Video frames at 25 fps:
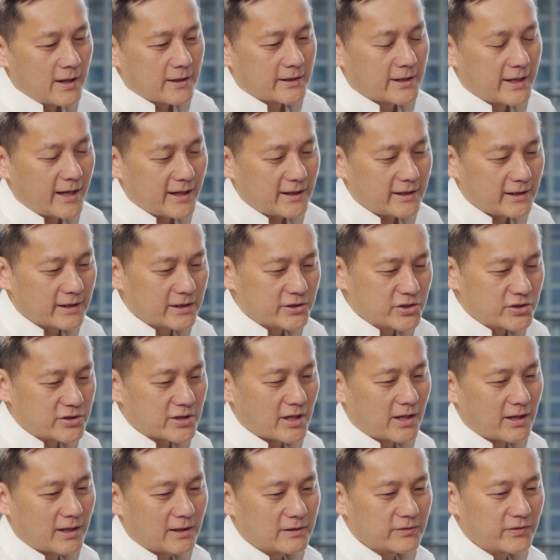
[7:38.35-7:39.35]
get a
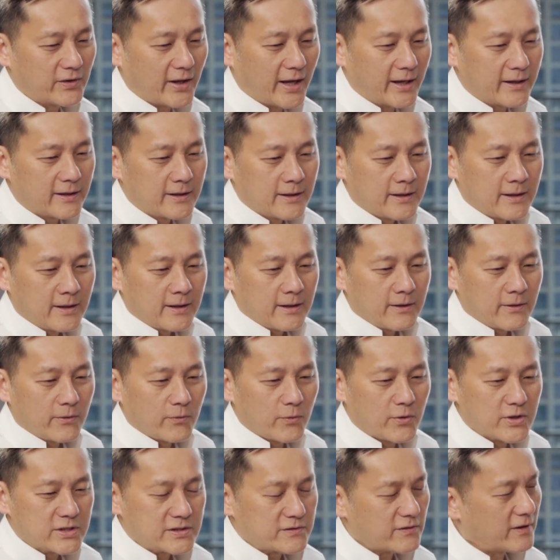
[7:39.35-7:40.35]
child that
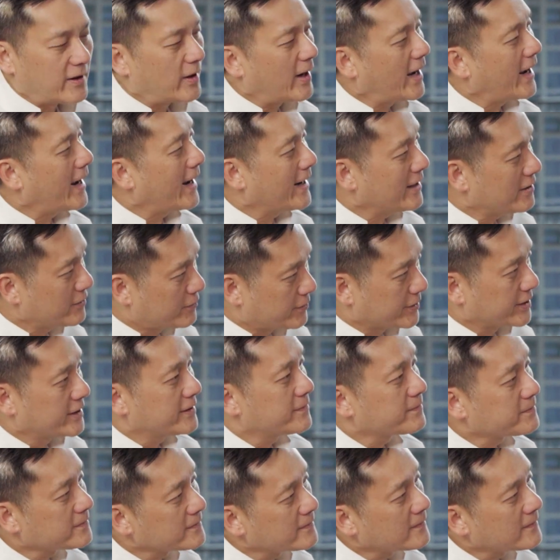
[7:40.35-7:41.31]
was angry,